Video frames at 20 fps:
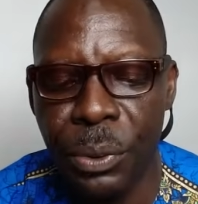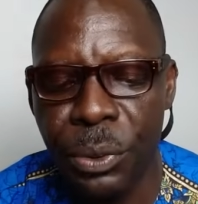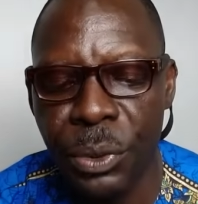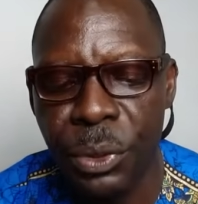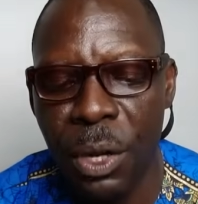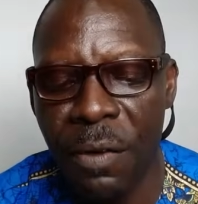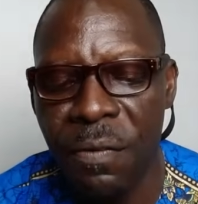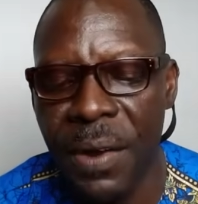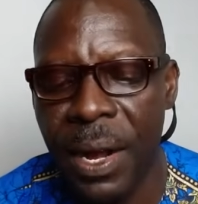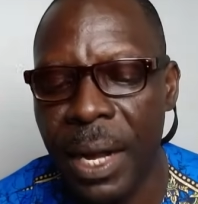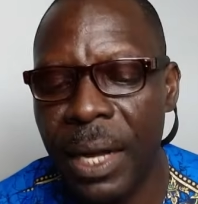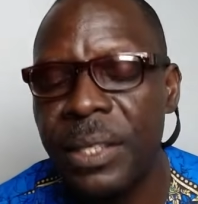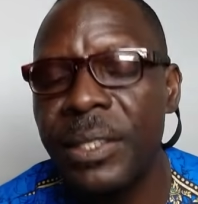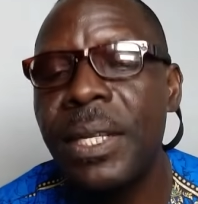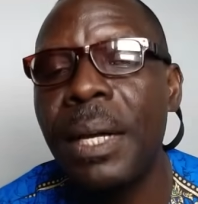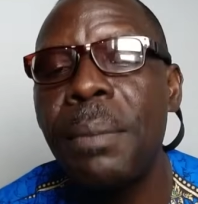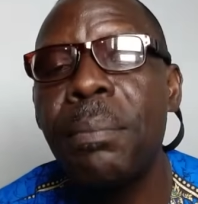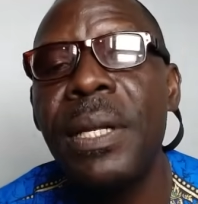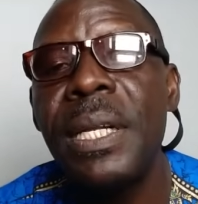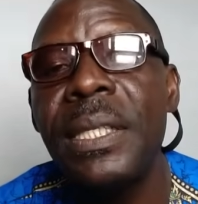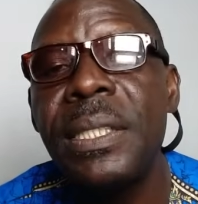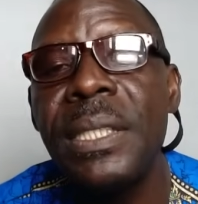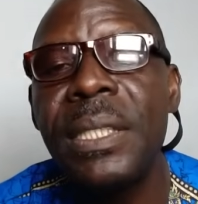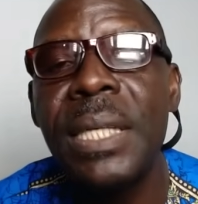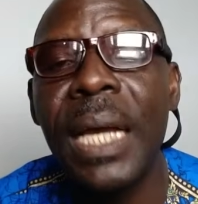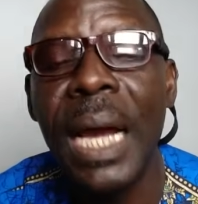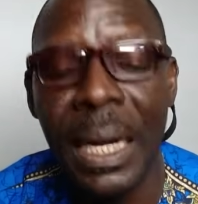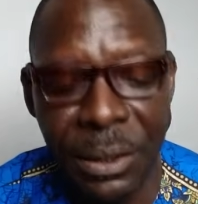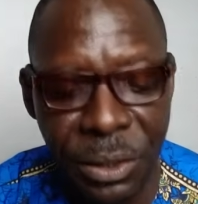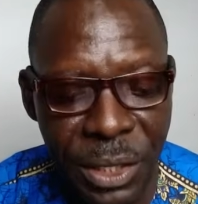of accountability
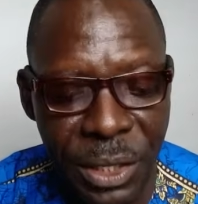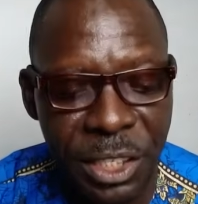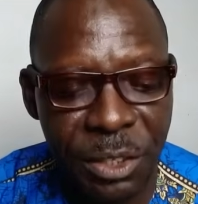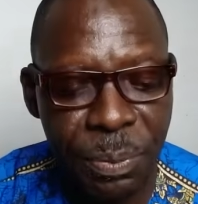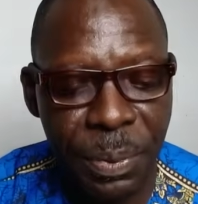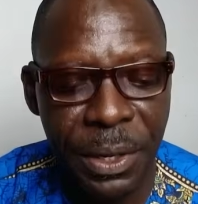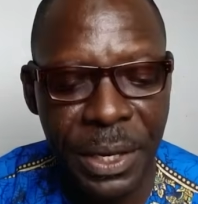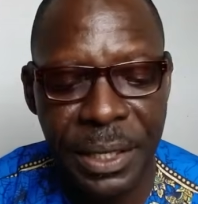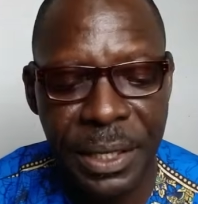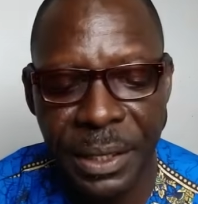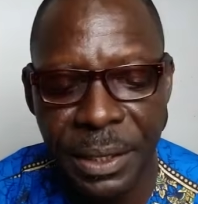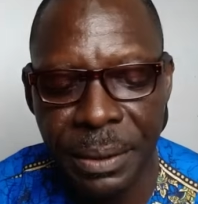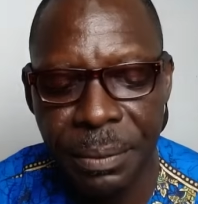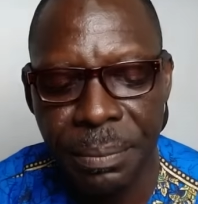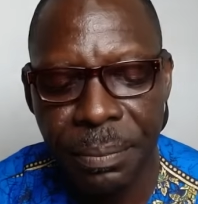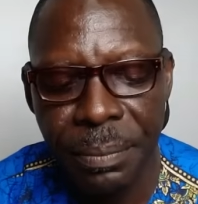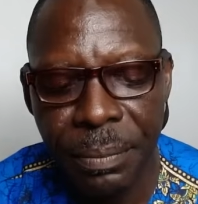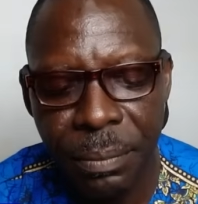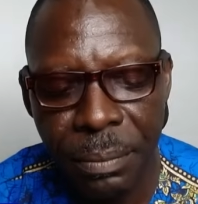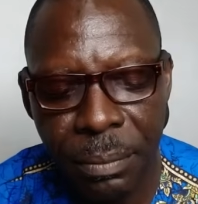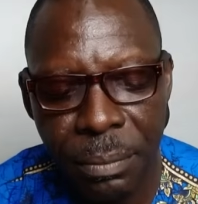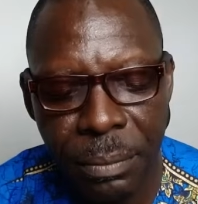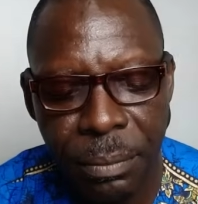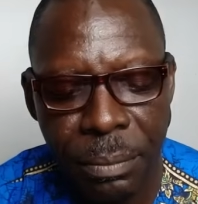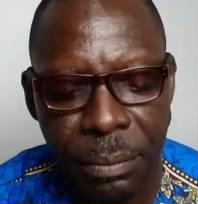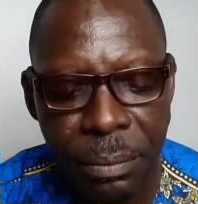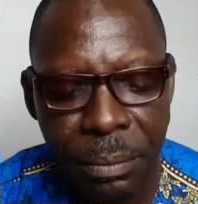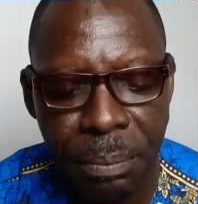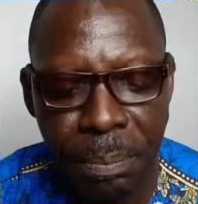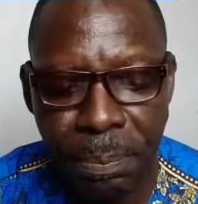and transparency.
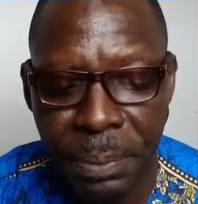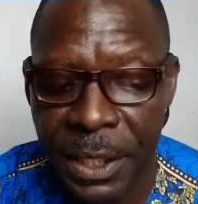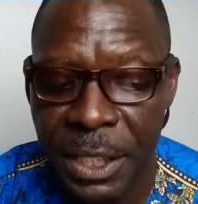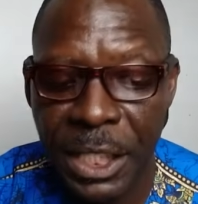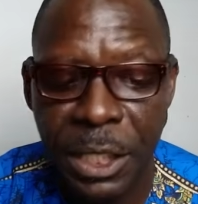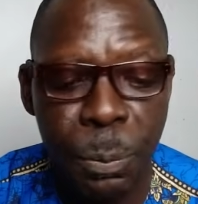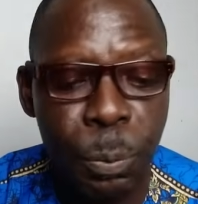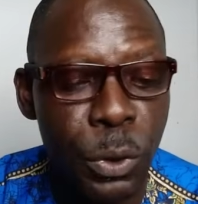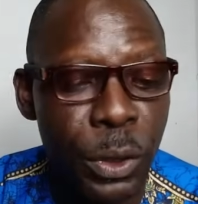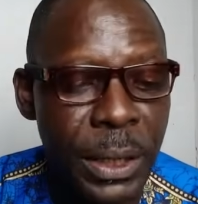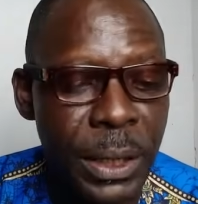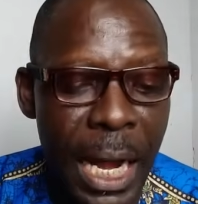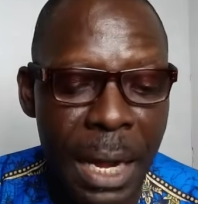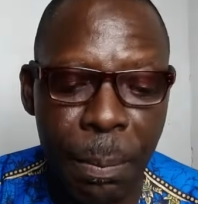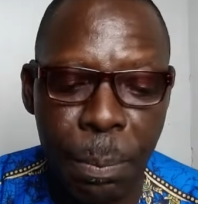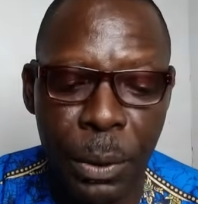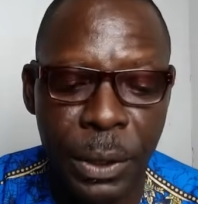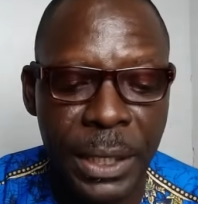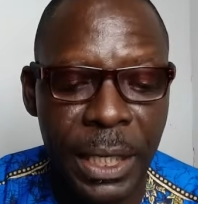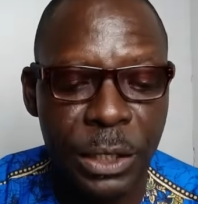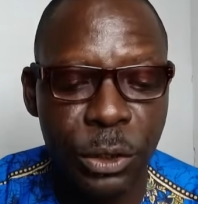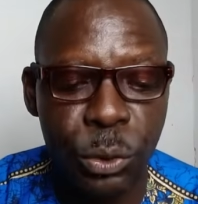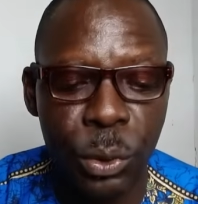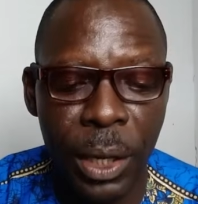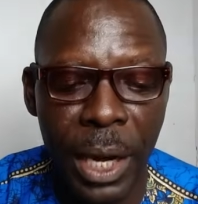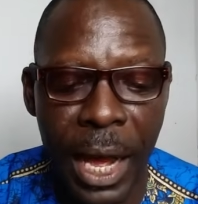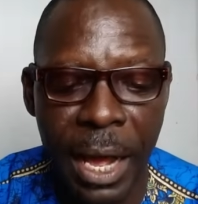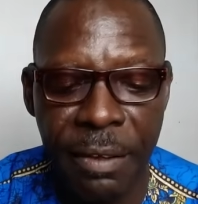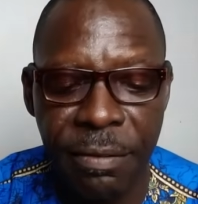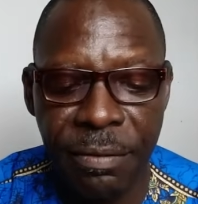Principles are important to life